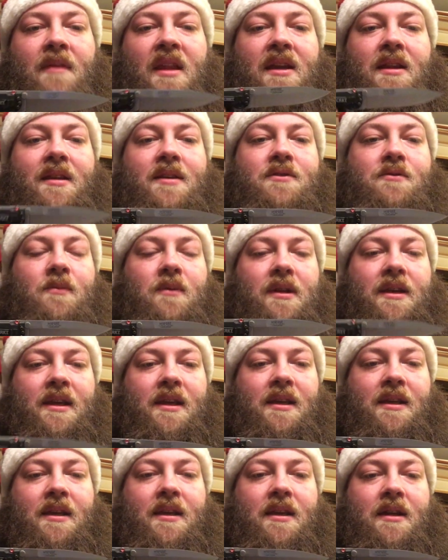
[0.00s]
This one
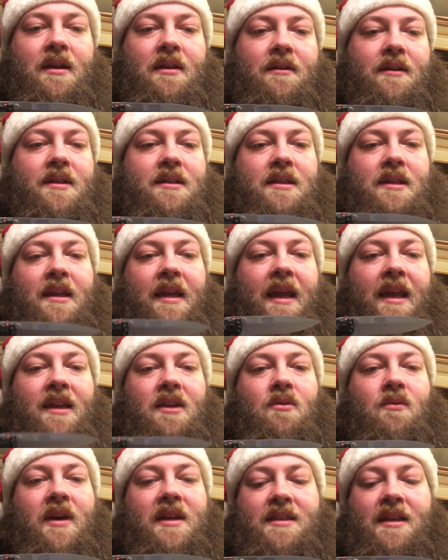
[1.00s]
here is an
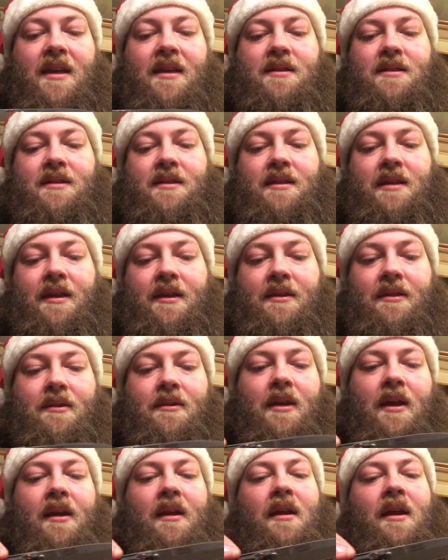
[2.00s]
AUS 8
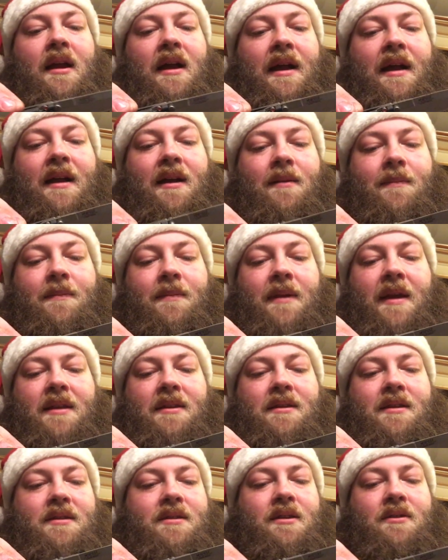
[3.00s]
steel,
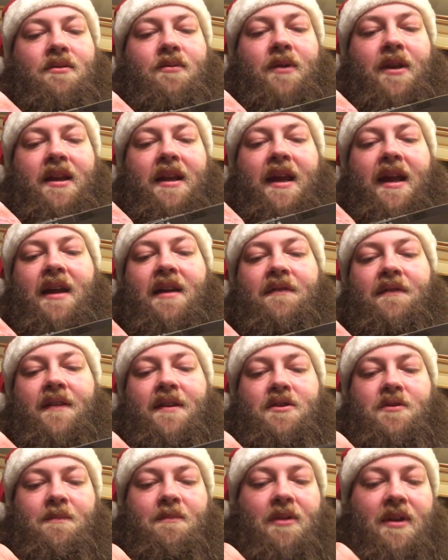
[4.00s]
at least a 3.5
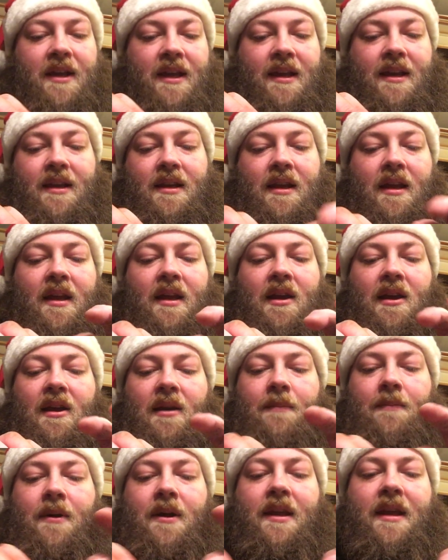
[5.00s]
inch blade,
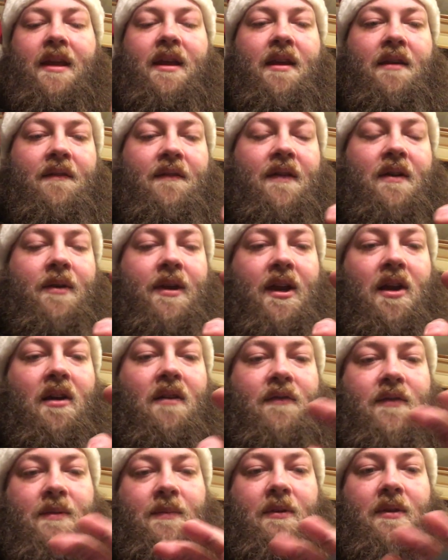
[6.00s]
but very
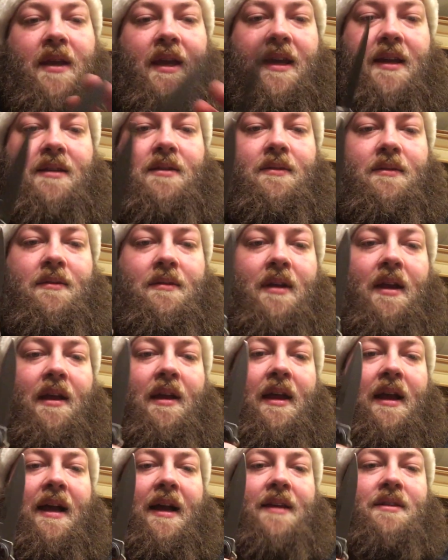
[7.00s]
comfortable handle.
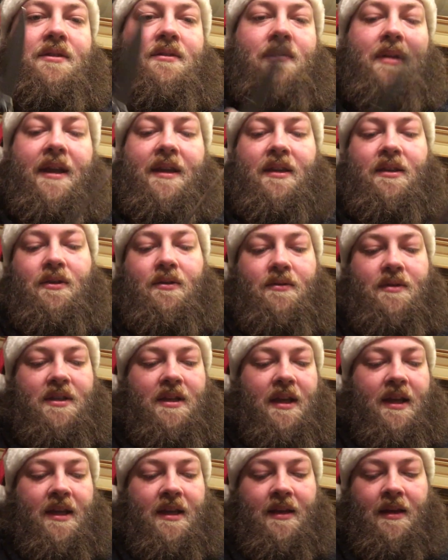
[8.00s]
I do like
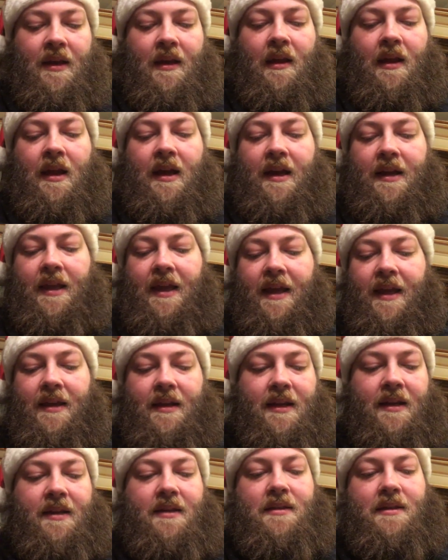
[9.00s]
using it. Again,
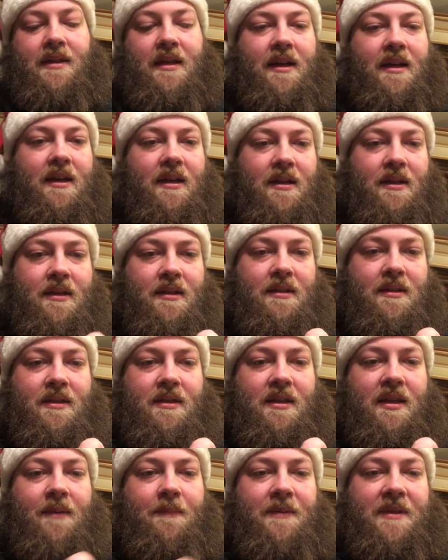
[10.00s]
it is the
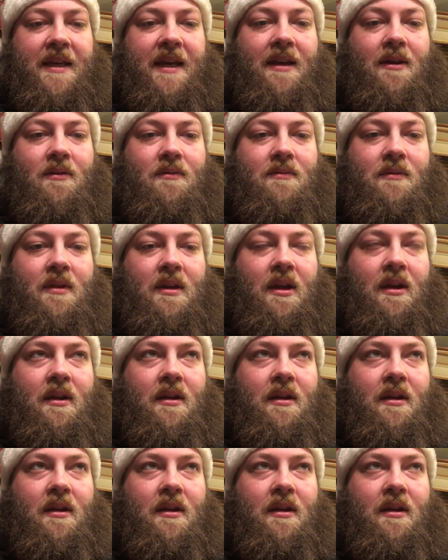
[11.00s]
tip down,